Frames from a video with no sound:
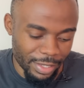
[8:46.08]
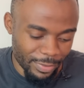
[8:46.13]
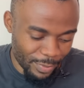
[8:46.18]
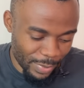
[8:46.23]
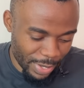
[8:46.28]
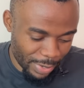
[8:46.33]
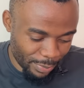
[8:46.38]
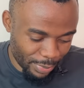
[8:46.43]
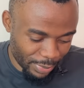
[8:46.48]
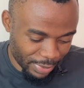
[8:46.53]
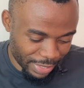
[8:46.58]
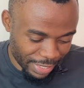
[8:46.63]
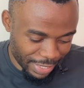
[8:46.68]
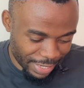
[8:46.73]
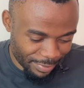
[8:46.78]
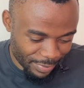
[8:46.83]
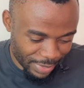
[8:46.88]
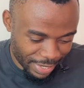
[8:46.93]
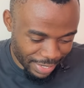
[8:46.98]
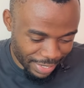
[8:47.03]
MacBook that
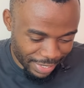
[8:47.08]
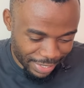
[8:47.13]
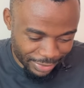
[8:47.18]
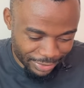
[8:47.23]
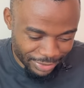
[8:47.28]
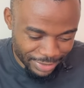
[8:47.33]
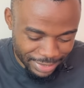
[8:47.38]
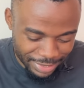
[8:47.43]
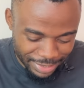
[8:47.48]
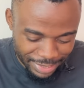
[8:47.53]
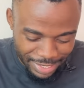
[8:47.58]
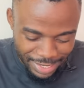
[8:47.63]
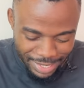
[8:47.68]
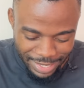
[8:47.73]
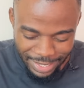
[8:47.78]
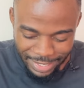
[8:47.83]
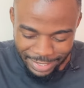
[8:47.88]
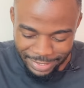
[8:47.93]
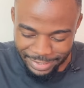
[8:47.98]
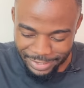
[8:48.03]
I'm currently using.
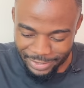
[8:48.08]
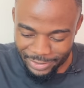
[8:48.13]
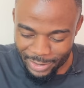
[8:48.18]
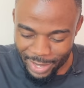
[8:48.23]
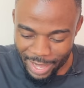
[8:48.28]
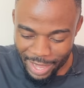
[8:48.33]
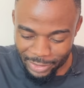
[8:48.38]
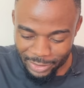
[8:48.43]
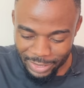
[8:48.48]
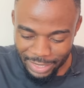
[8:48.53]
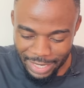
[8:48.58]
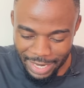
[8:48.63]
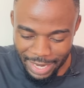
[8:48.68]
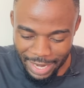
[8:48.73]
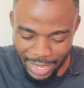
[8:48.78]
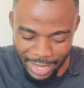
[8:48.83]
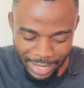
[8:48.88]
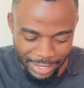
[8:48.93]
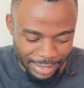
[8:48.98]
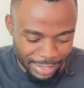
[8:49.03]
So I actually
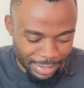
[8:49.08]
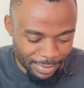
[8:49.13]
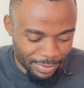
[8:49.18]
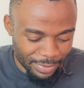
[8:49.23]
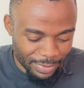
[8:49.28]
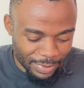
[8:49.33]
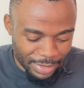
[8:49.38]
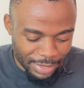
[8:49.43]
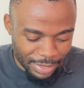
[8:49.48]
like them.